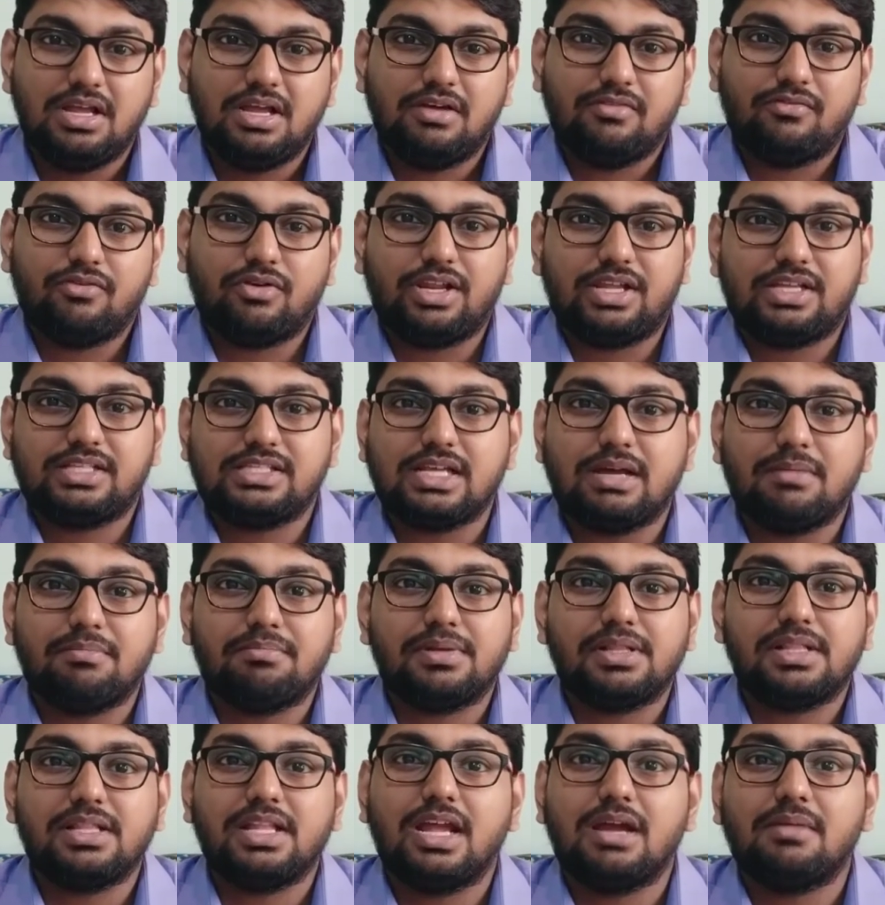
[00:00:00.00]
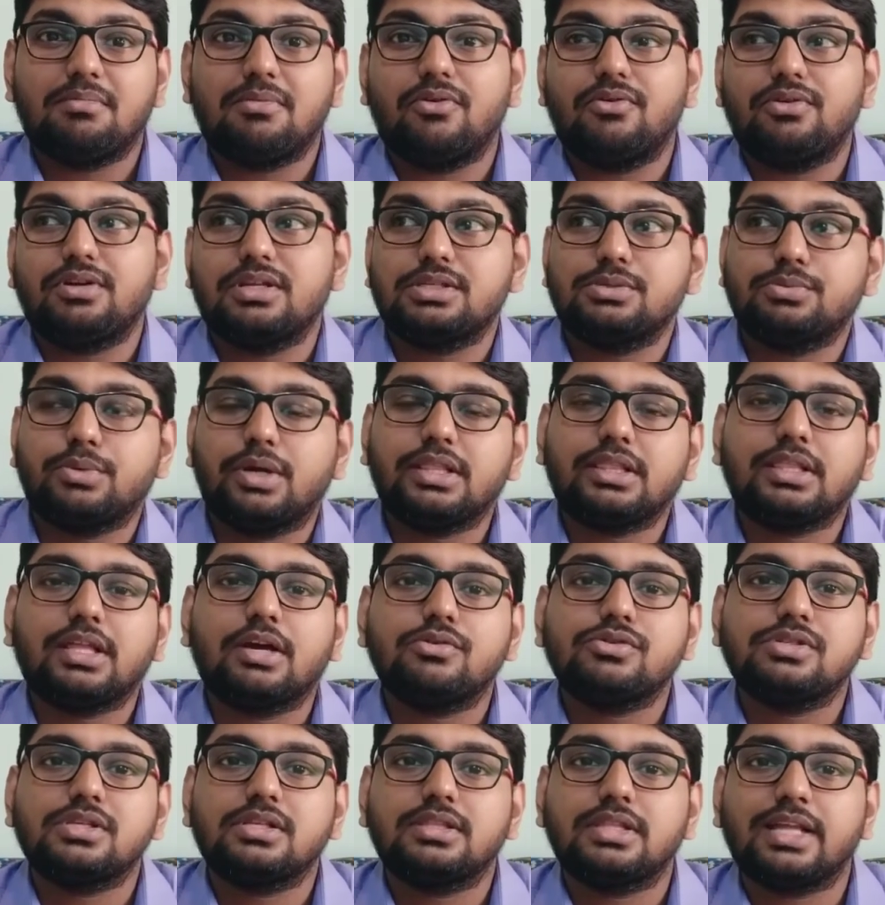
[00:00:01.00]
For example, the amount is
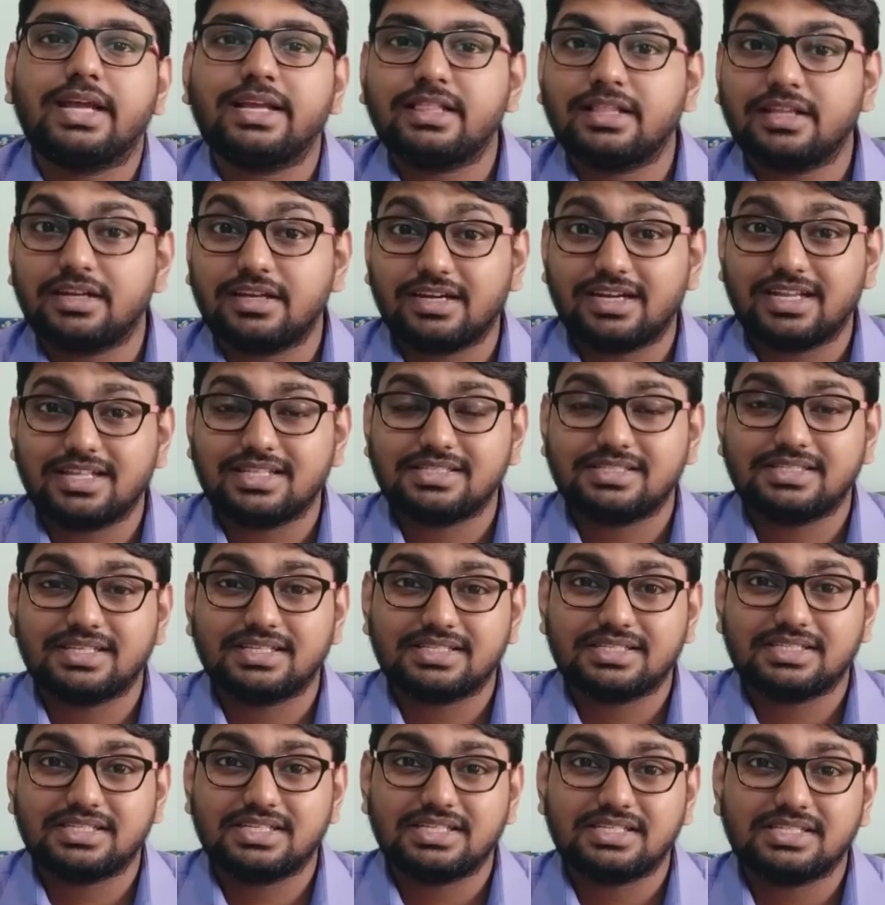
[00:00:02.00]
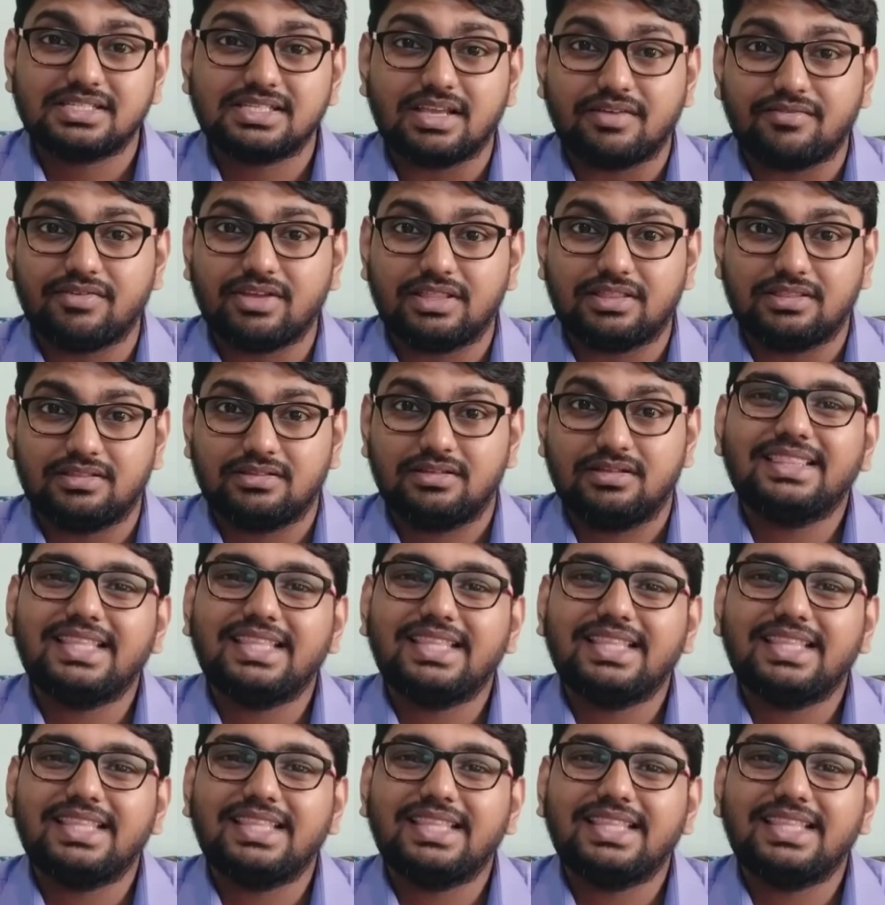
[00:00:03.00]
1967.